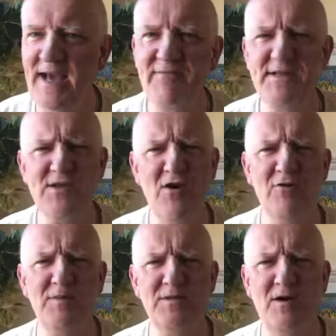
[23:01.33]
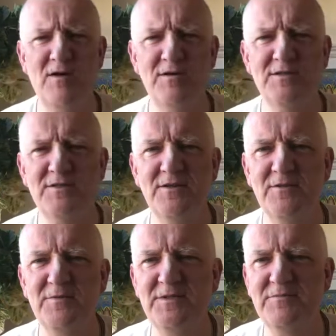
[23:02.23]
have these horrible dogs,
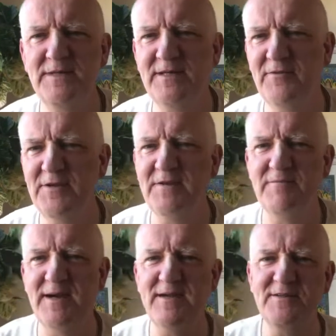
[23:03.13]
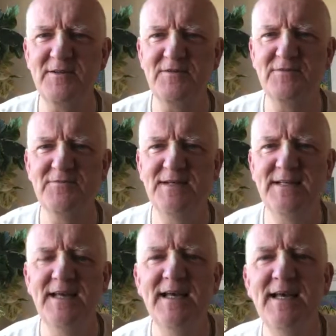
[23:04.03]
which we can only compare to those
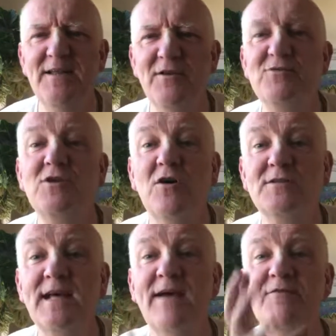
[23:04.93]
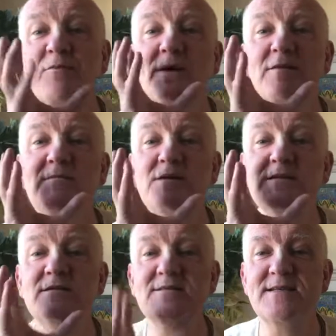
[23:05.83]
dogs that have to wear the
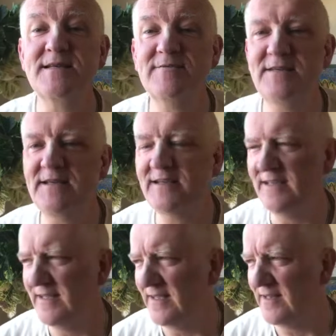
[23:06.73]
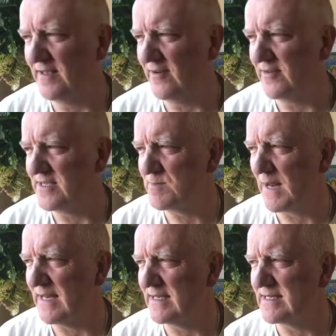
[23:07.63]
muscles here on this
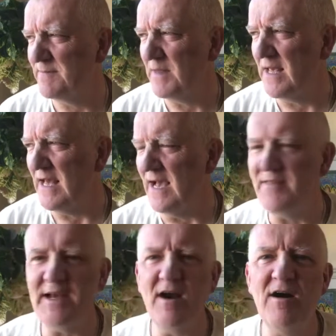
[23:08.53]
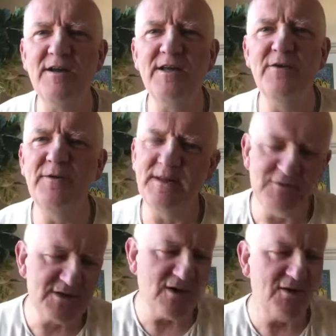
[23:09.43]
planet. And they're guarding you, and
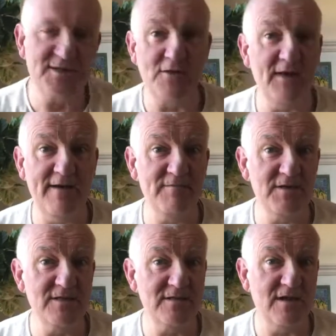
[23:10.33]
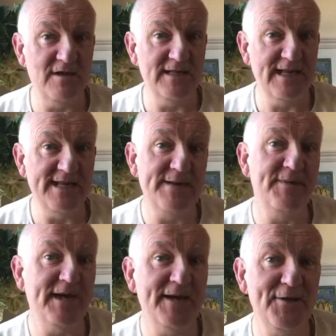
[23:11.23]
those dogs don't have muscles on, and they're
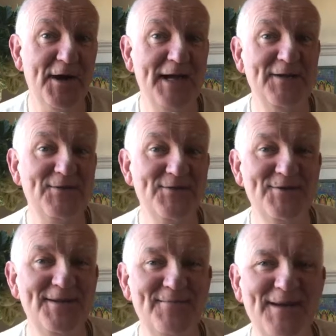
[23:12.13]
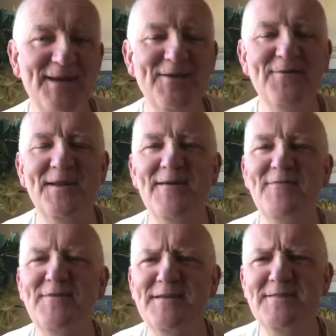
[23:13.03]
nipping at your ankles or nipping at you,
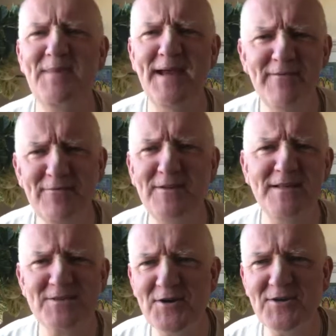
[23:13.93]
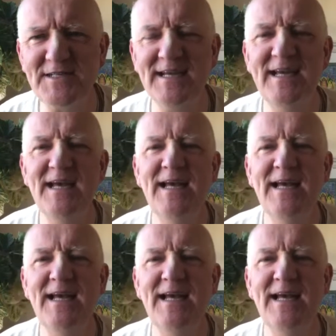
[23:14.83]
whatever, and it's painful and it's hurting.